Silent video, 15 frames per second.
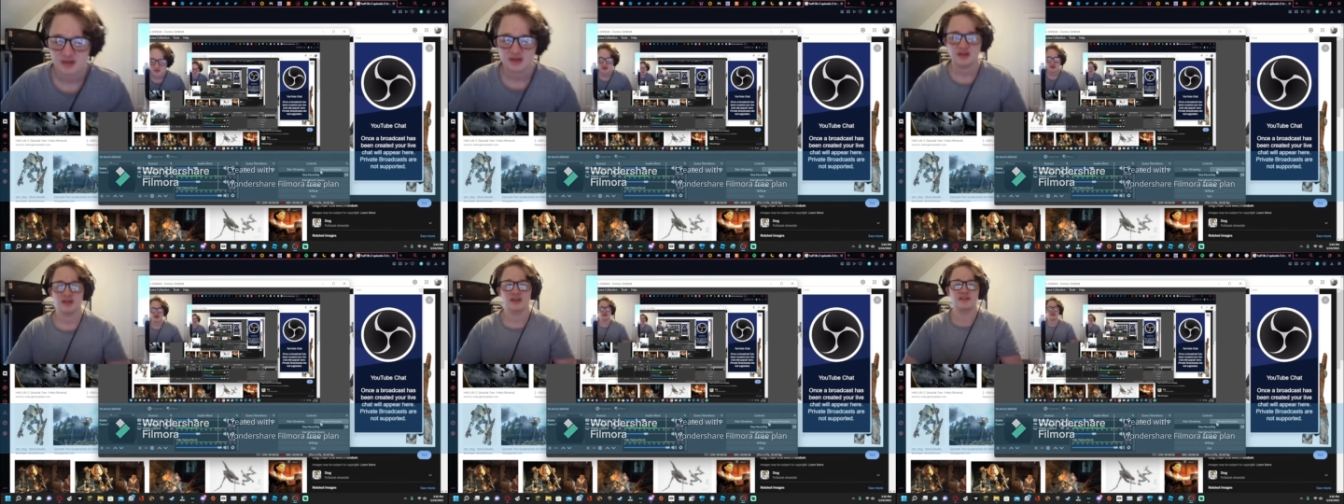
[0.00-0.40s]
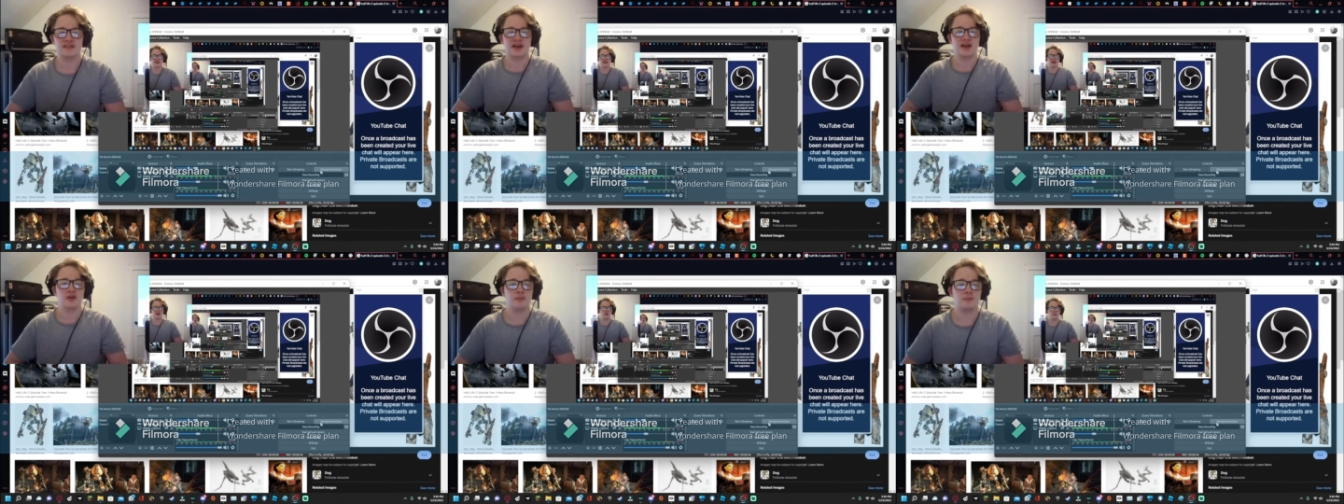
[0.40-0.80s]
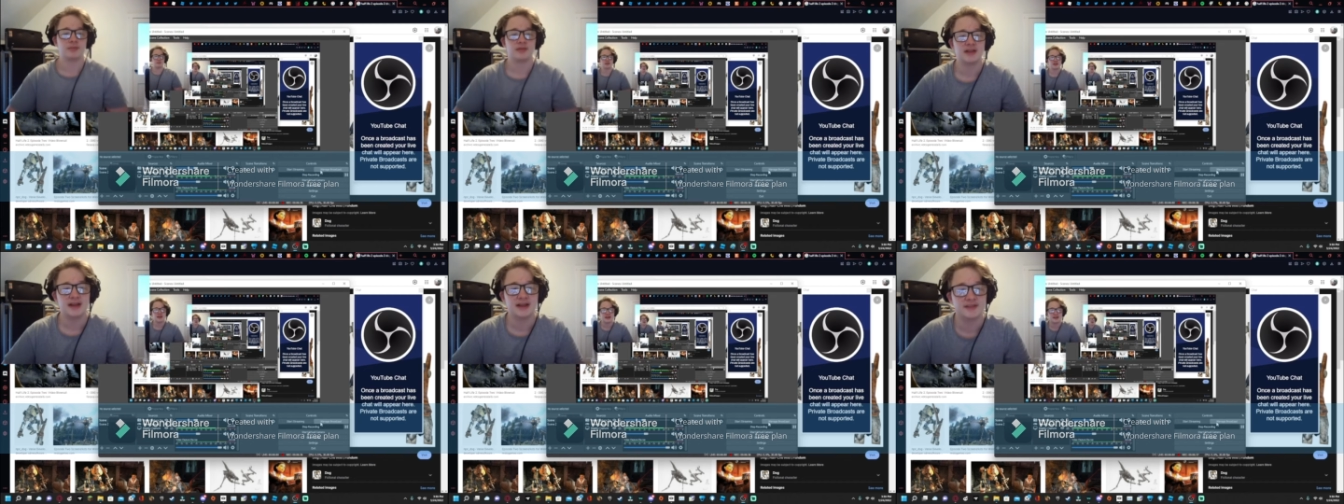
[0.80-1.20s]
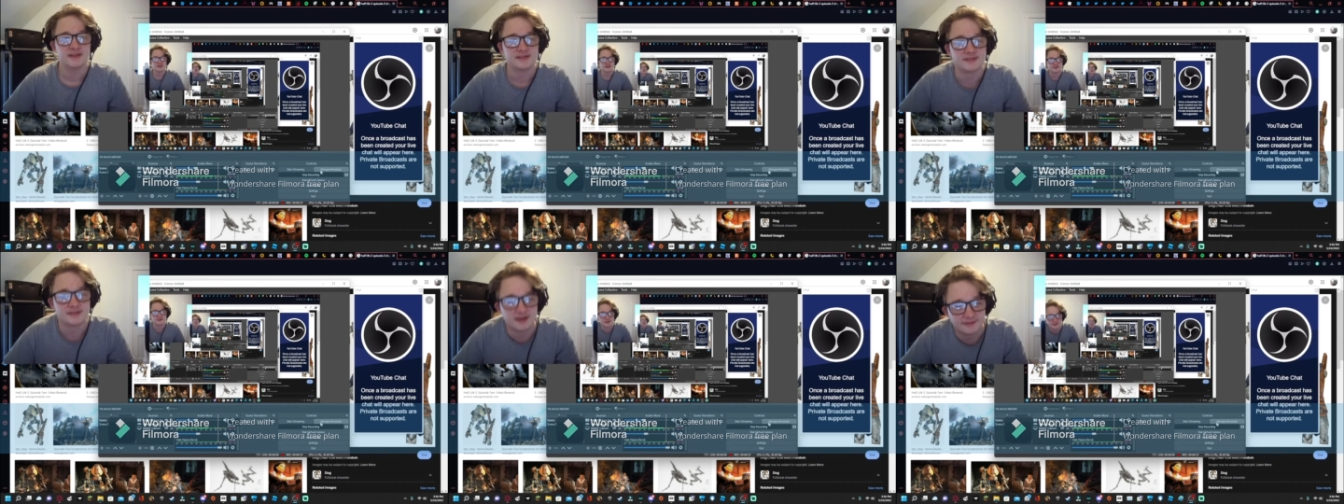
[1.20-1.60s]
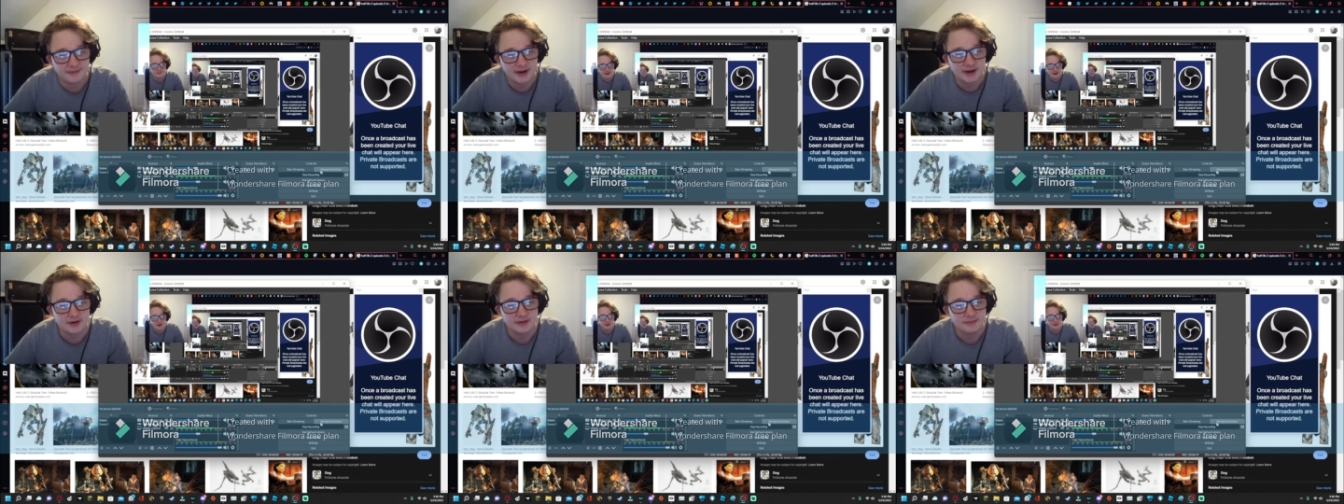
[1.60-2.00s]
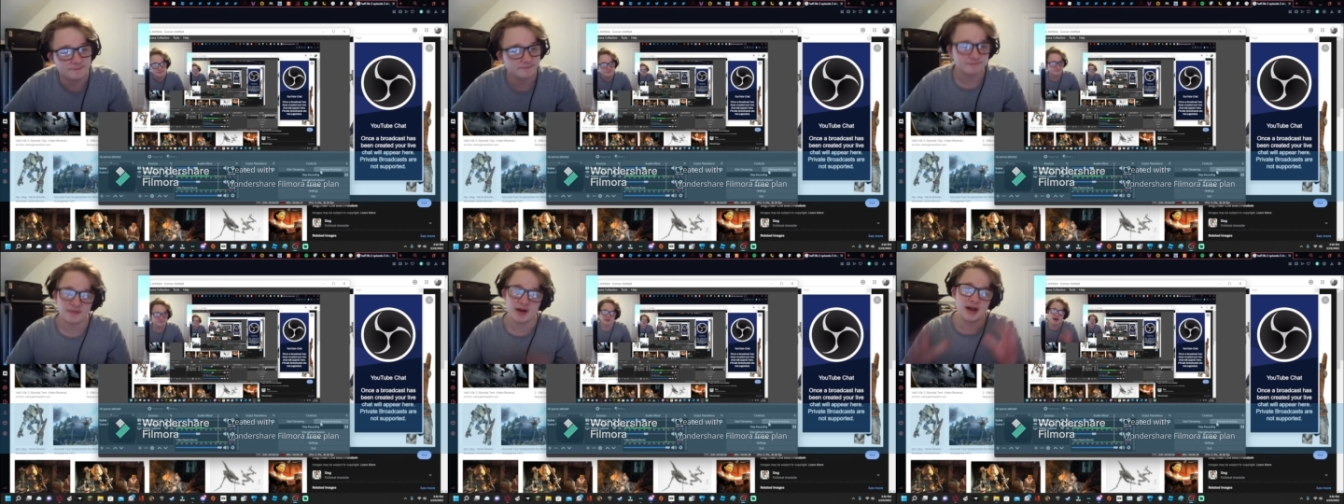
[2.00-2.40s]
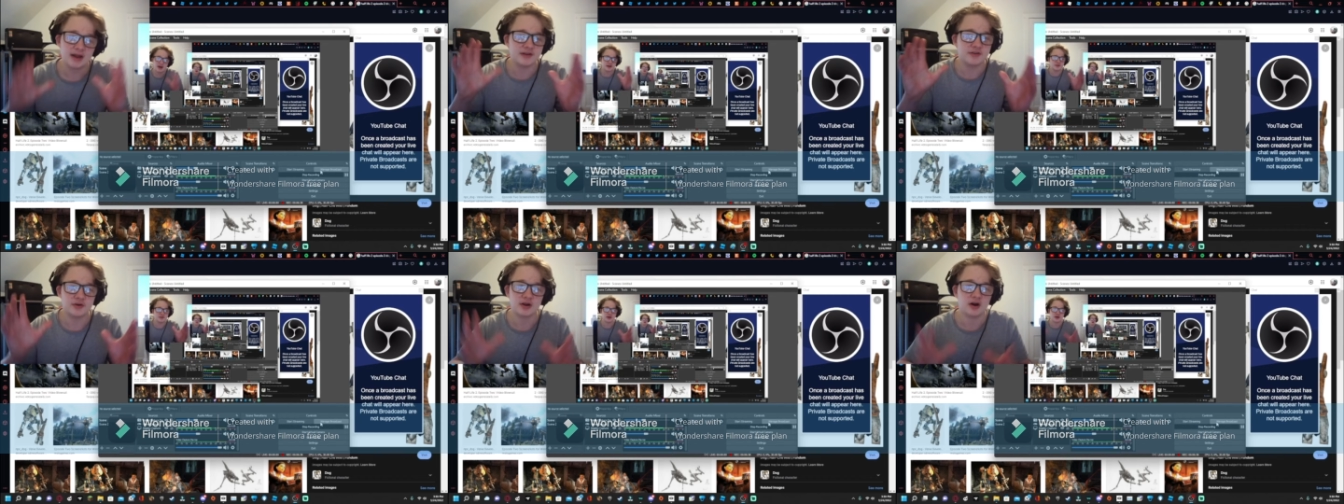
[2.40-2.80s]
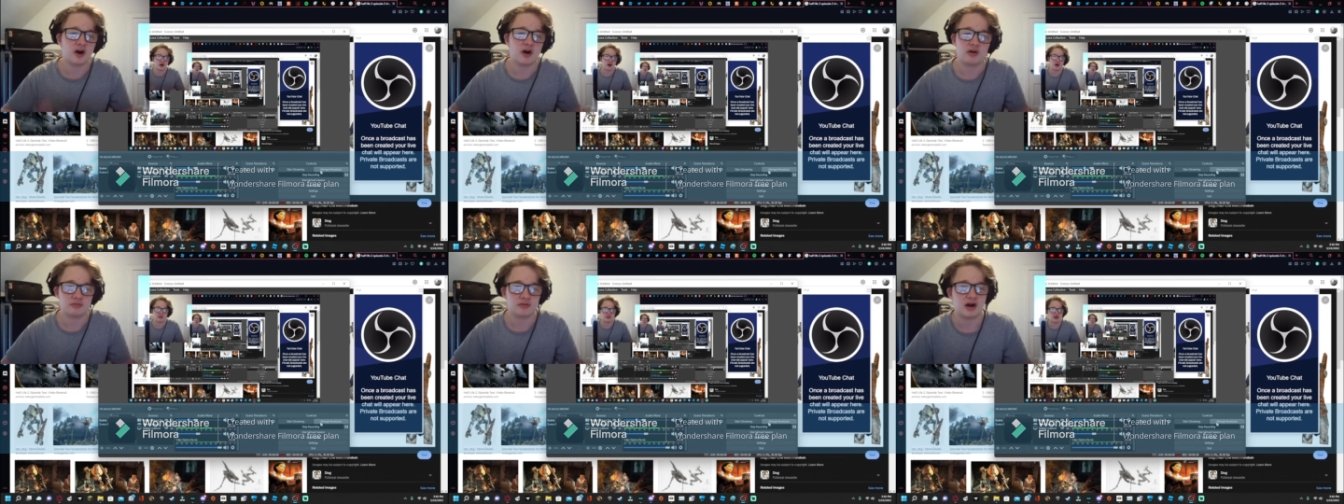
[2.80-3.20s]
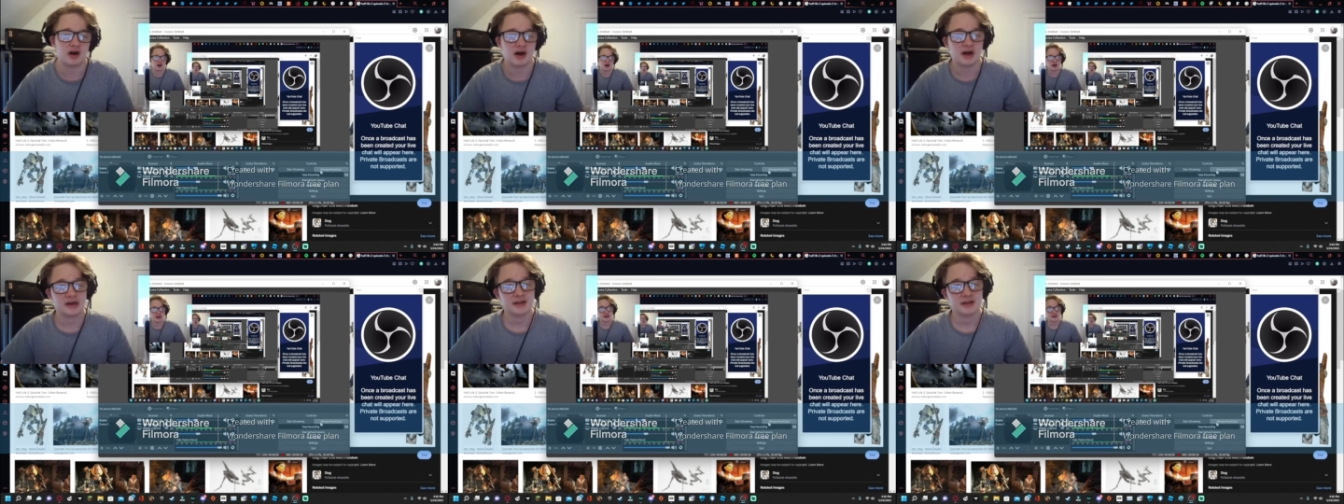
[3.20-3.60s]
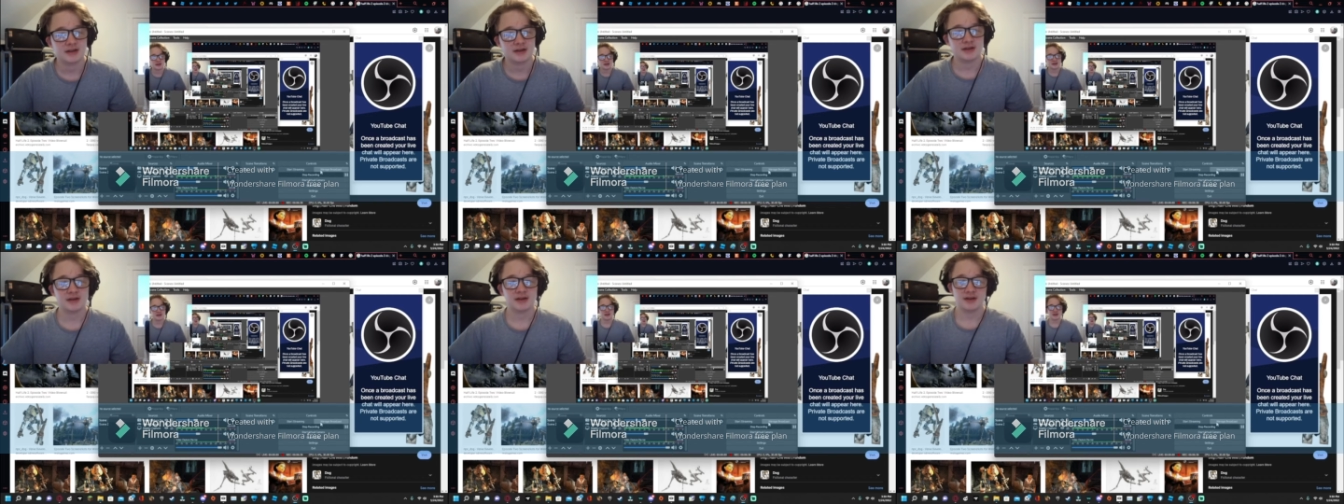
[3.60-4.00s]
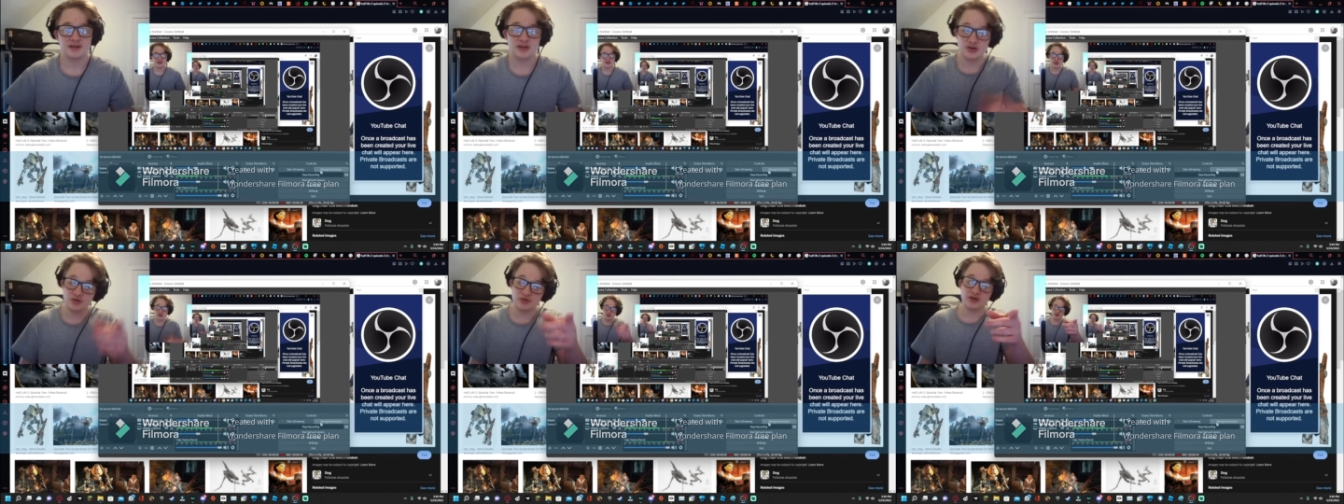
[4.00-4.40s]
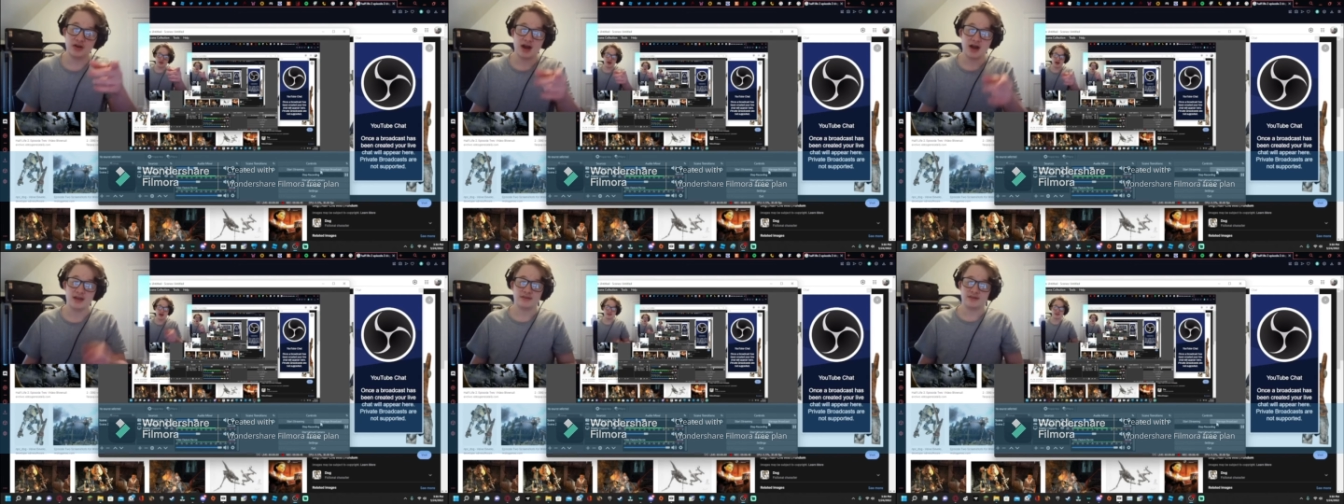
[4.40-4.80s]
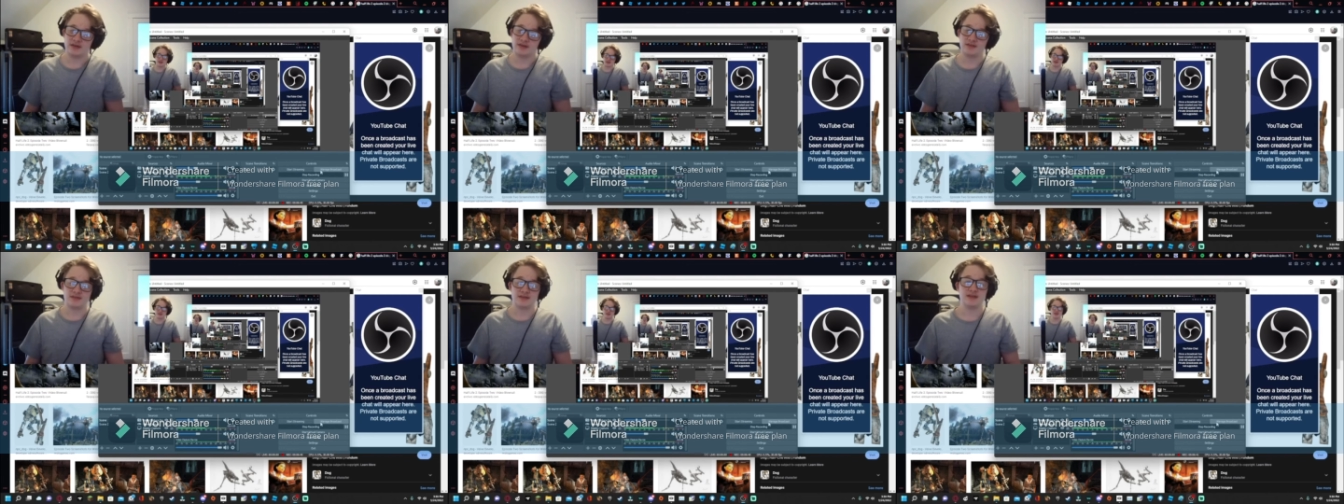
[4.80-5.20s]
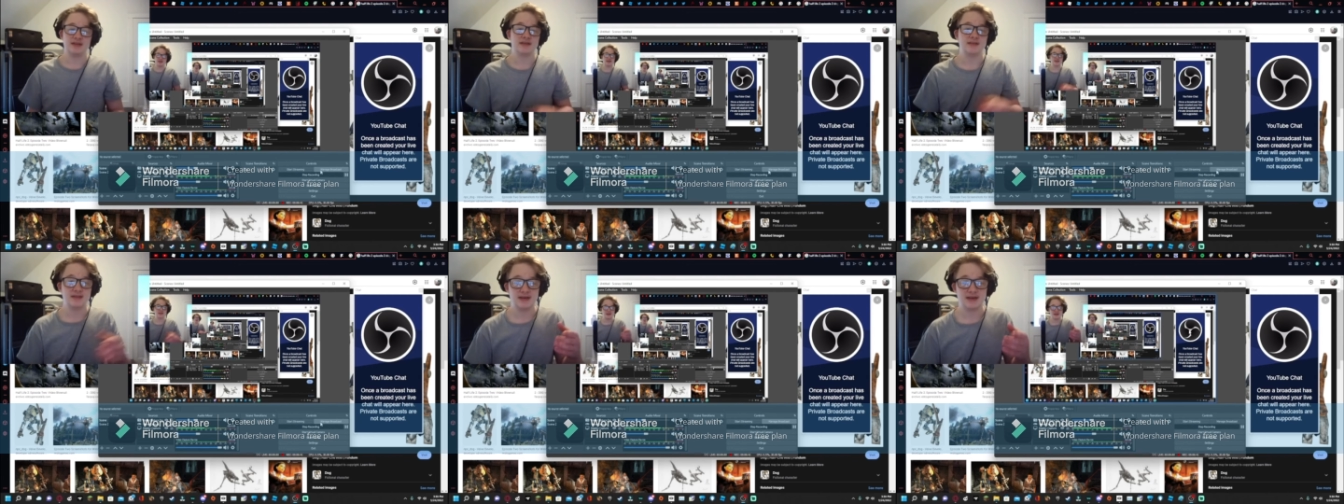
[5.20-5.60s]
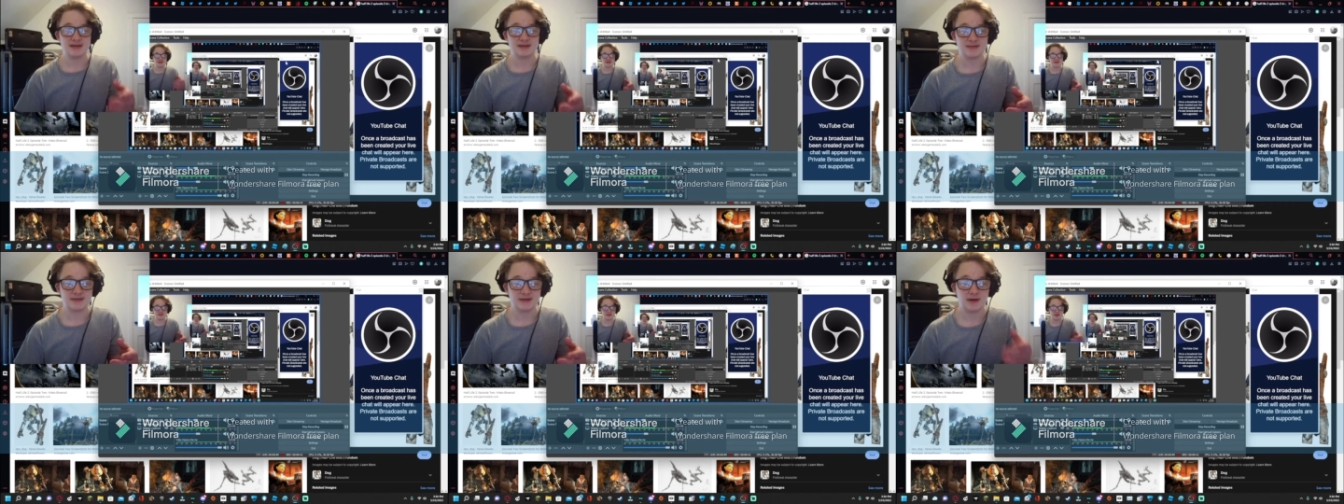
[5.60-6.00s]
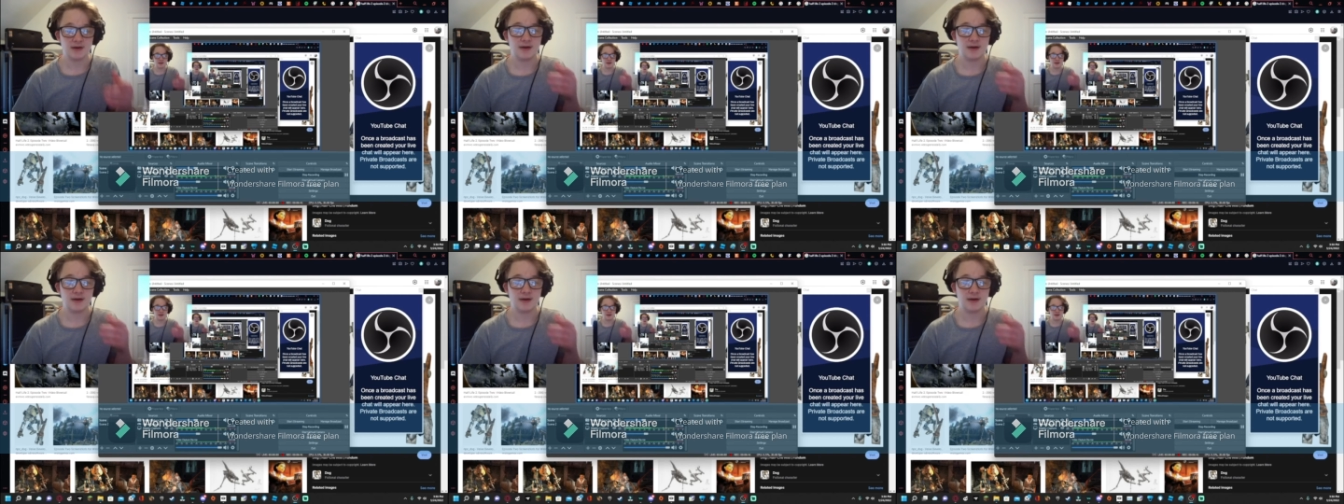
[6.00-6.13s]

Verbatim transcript: Because I don't plan this stuff out. I do it all raw. You guys see this